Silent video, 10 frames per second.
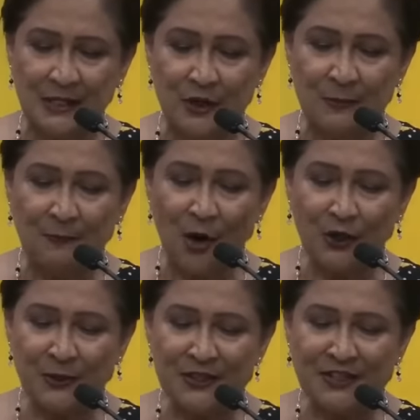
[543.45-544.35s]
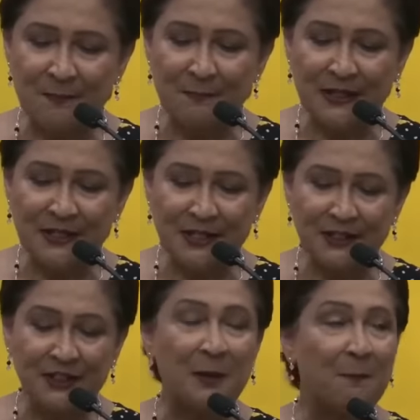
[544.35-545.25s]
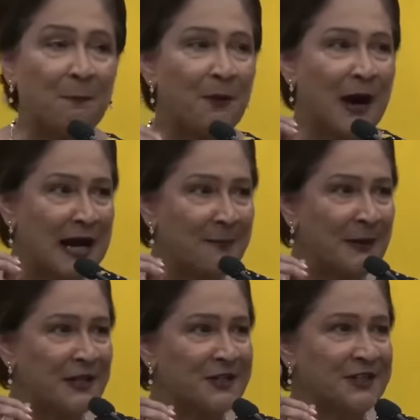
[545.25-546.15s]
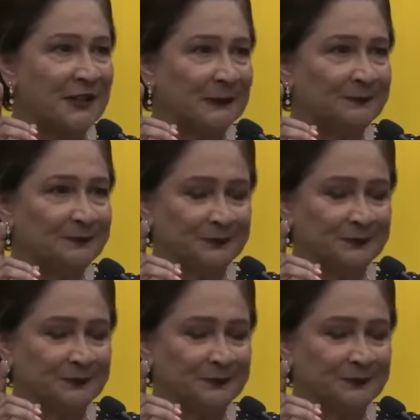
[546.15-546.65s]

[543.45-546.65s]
The report was submitted to the Prime Minister